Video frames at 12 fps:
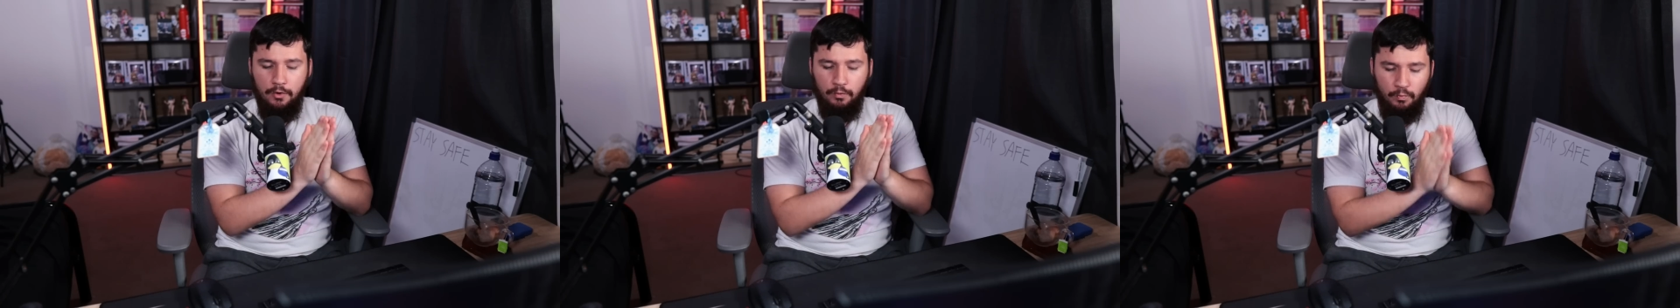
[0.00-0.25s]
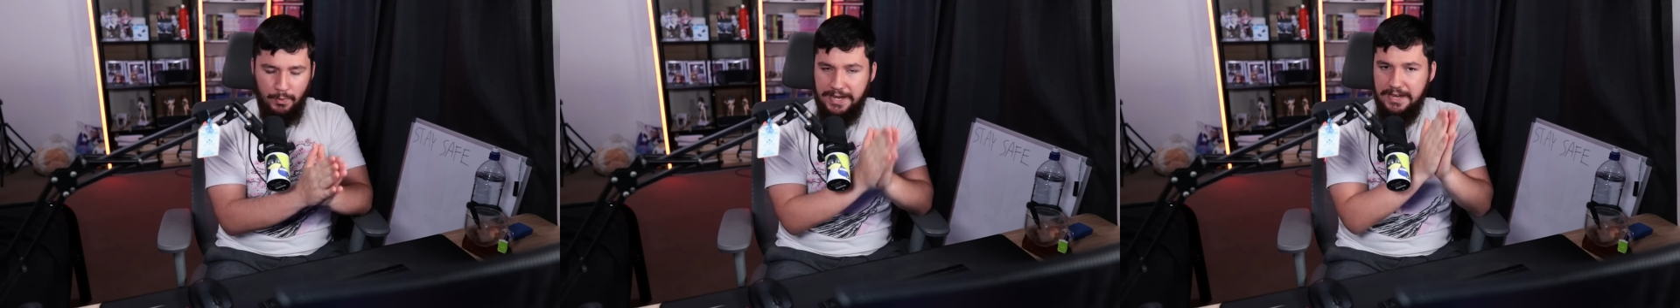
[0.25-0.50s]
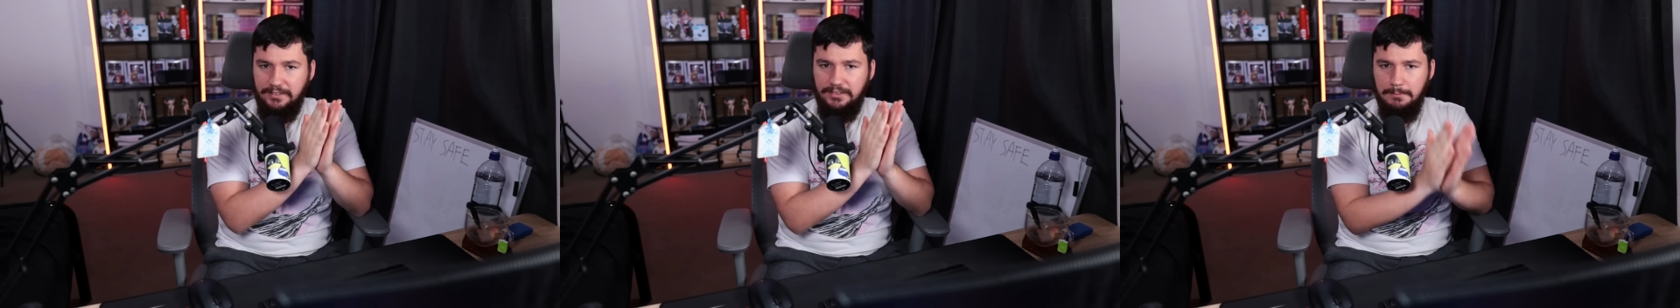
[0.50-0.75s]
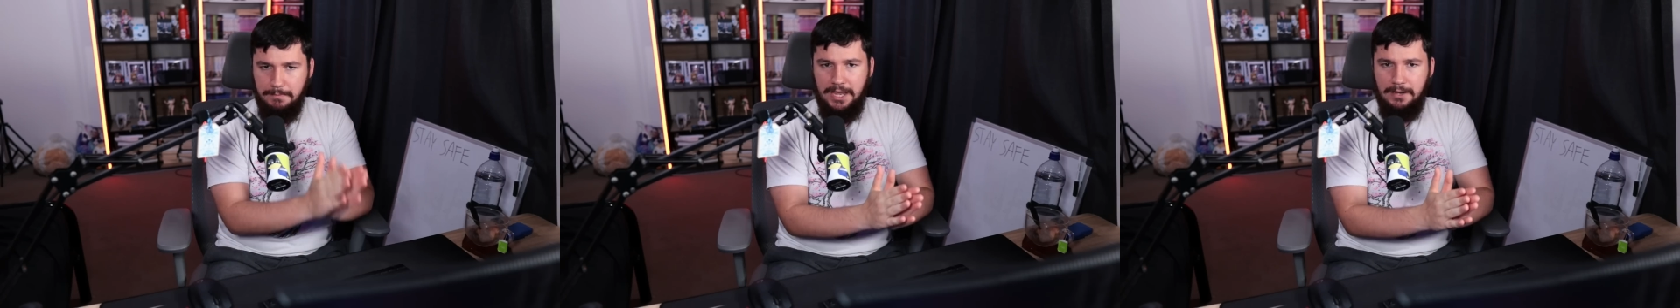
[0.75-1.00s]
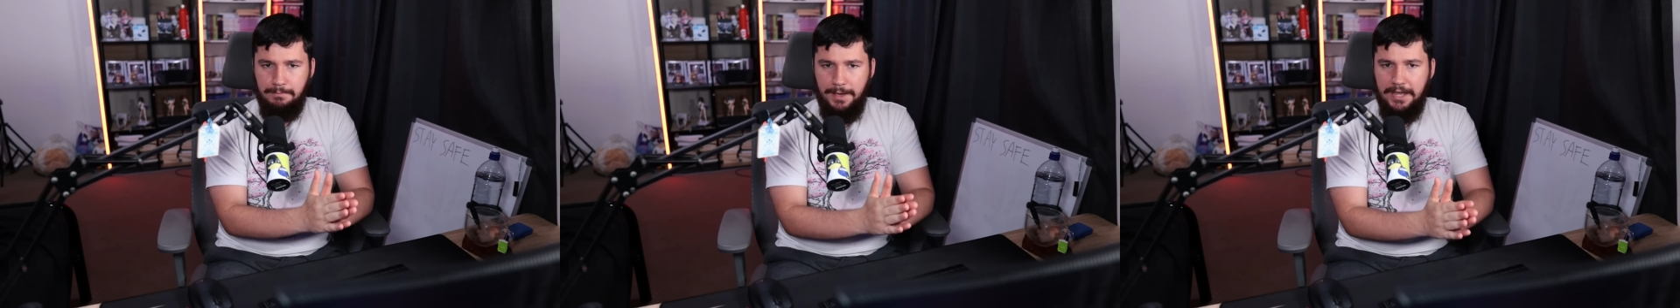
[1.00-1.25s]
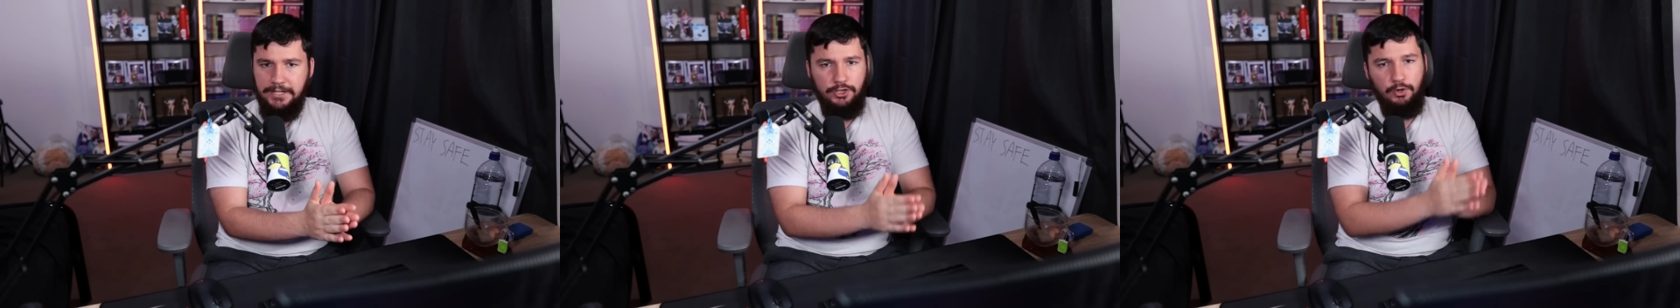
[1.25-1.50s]
read the man
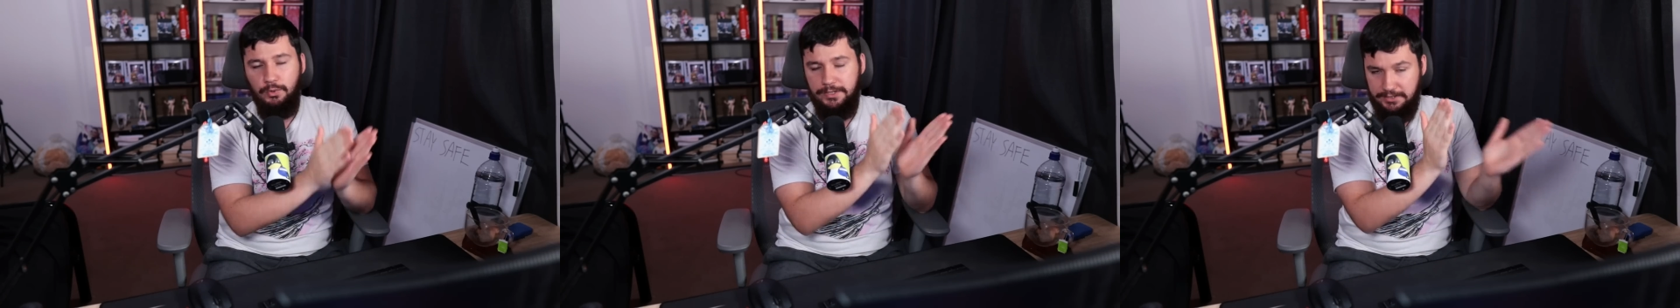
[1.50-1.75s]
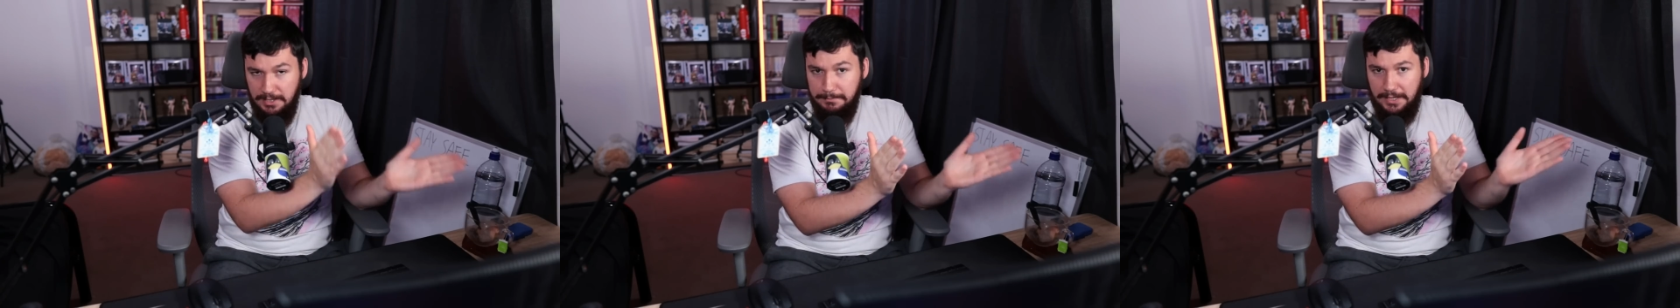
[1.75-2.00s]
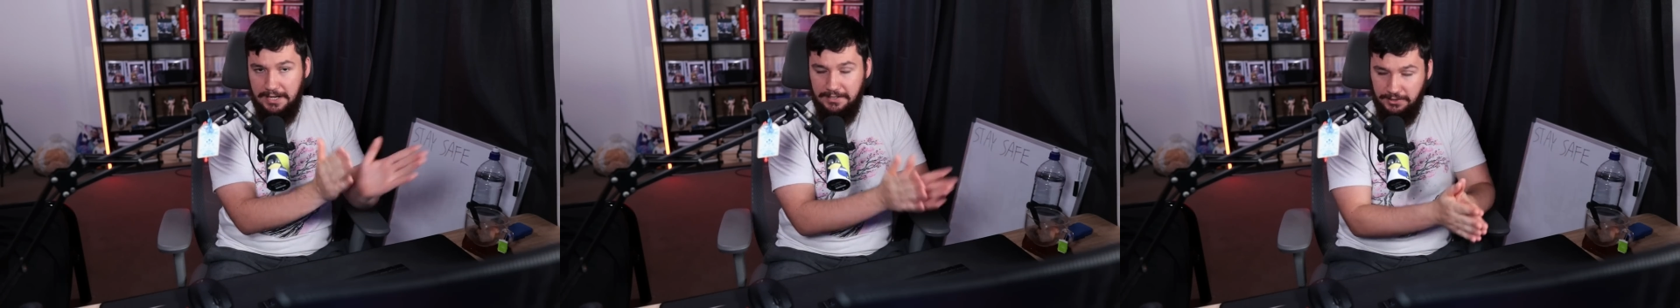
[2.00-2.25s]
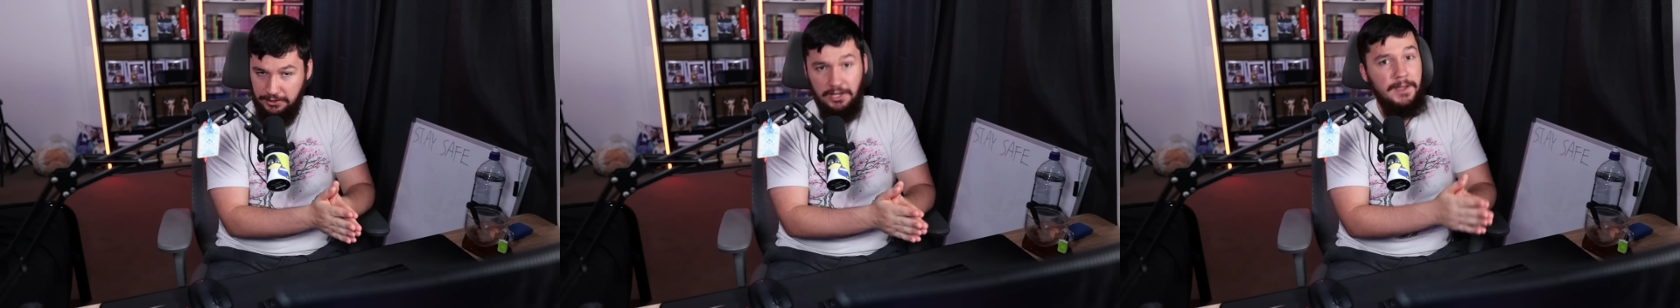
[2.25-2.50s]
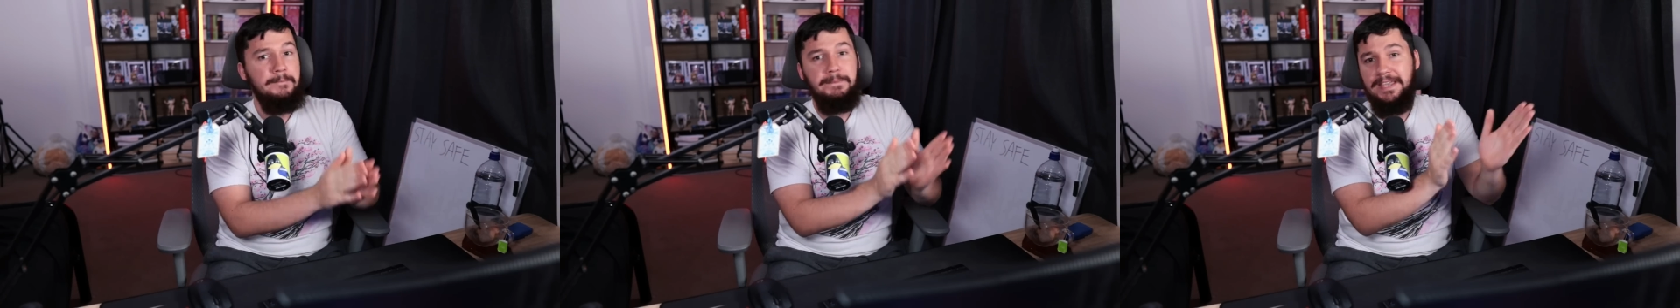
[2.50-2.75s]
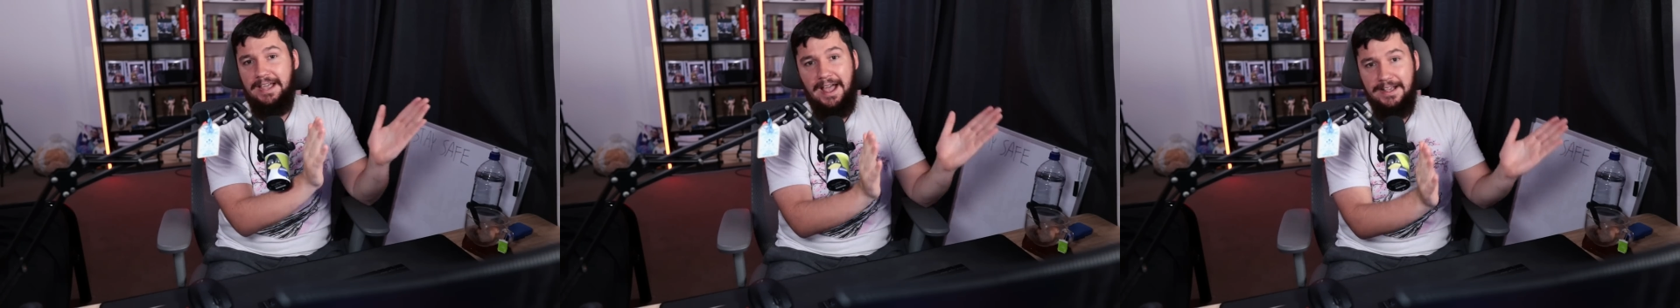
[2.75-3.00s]
page, or in some cases,
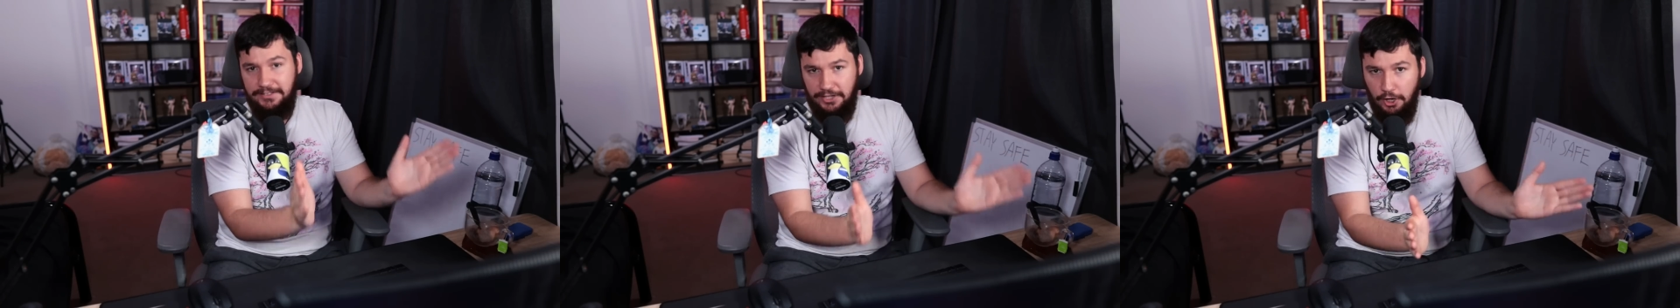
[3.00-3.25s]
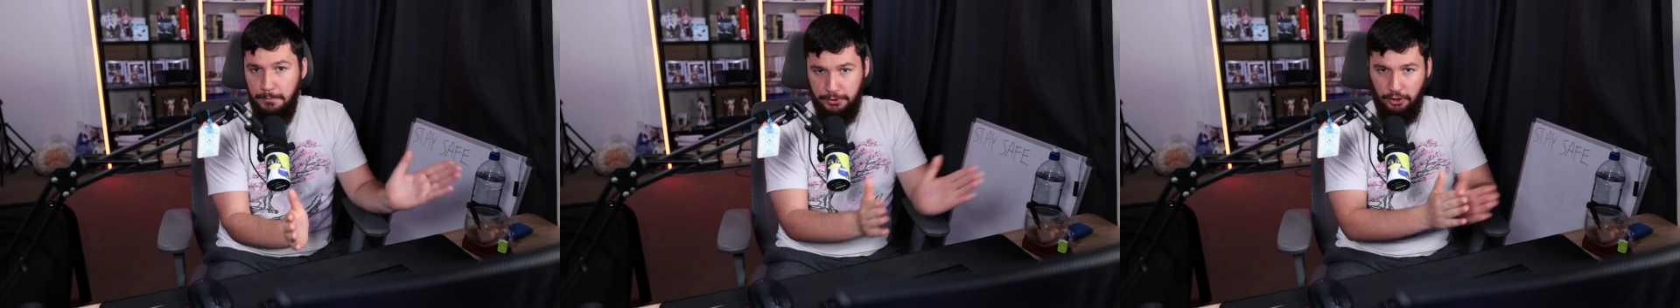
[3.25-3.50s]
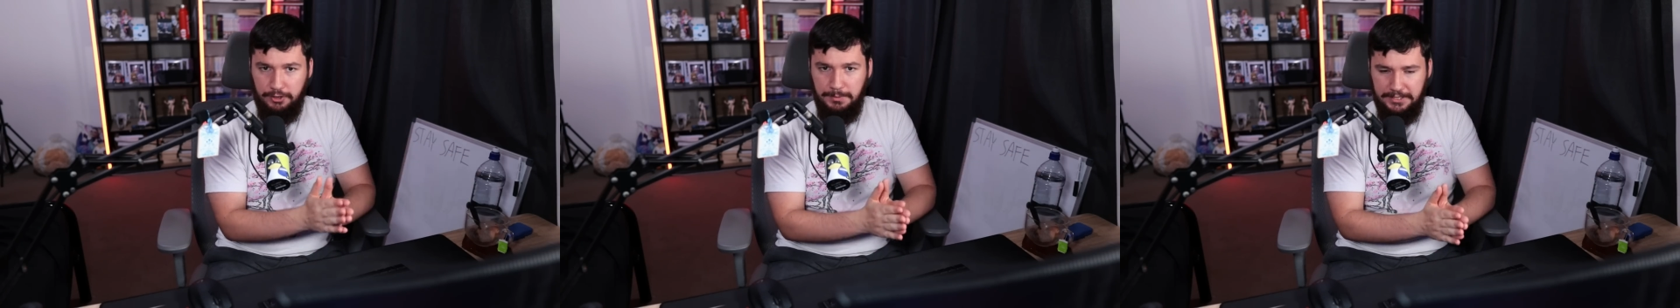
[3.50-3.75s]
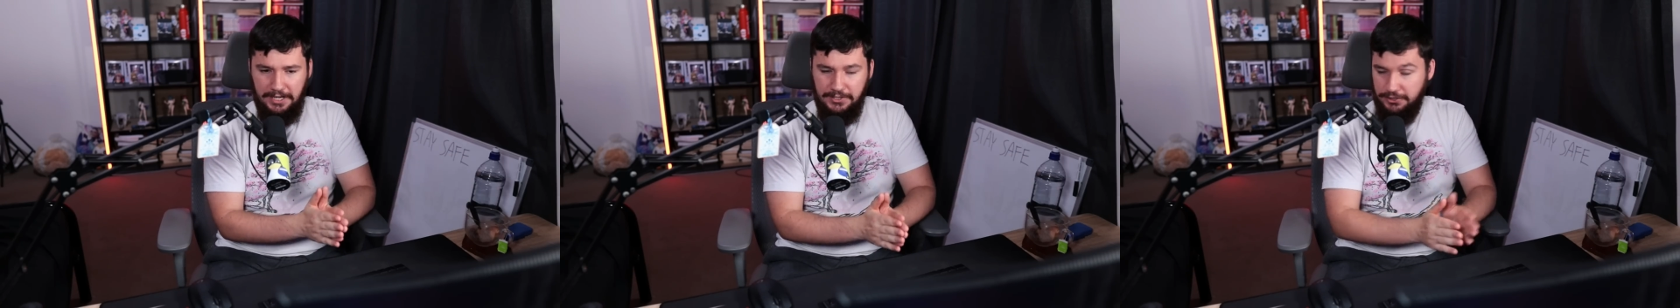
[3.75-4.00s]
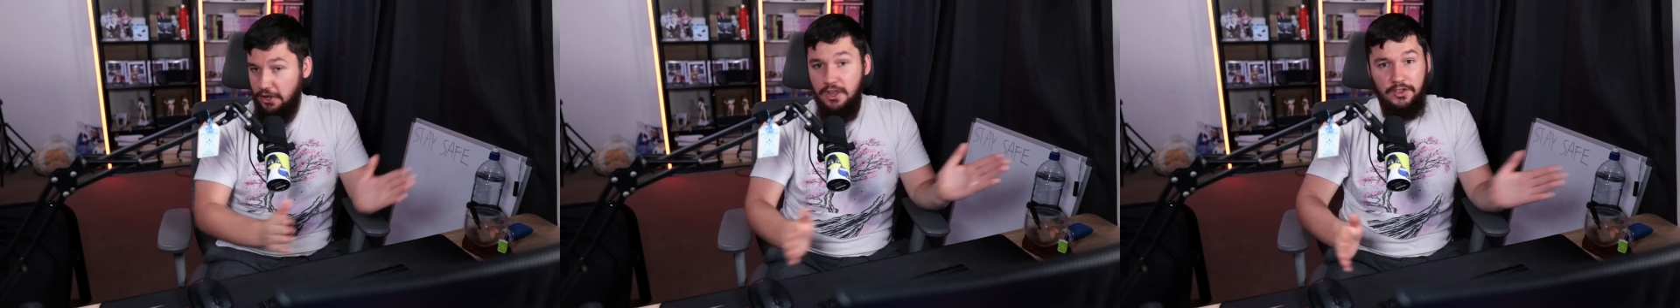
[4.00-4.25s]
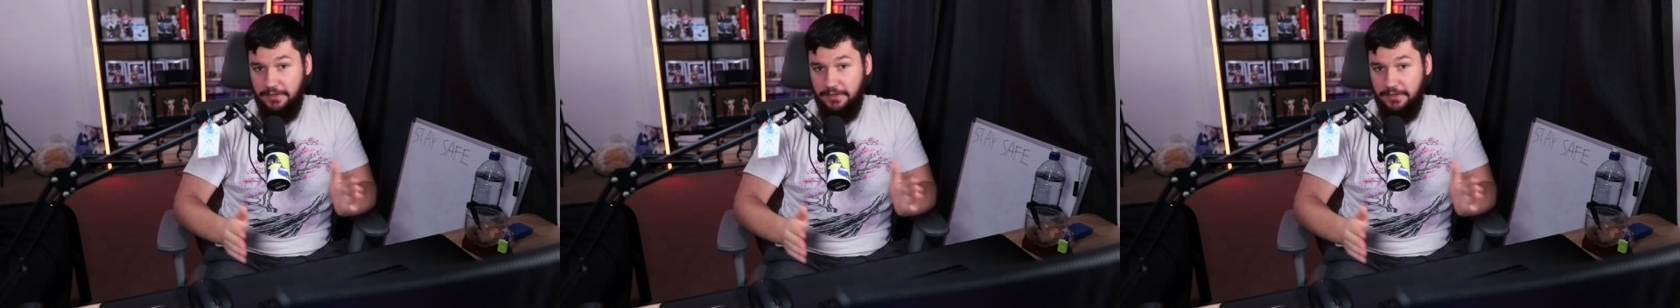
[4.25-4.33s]
it has help documentation.